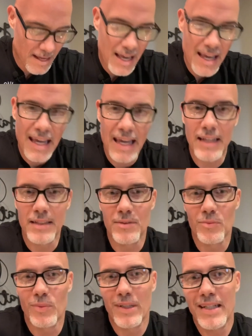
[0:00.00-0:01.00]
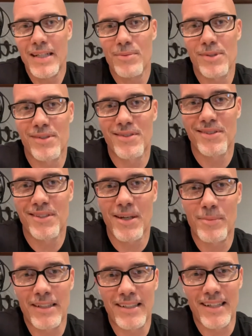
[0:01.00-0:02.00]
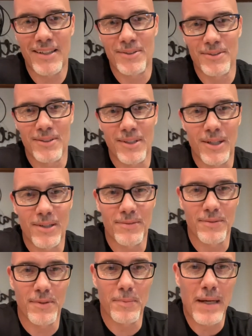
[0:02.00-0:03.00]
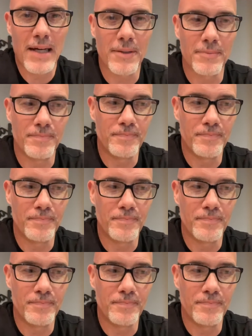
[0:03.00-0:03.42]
And when he was coming down off of the mountain,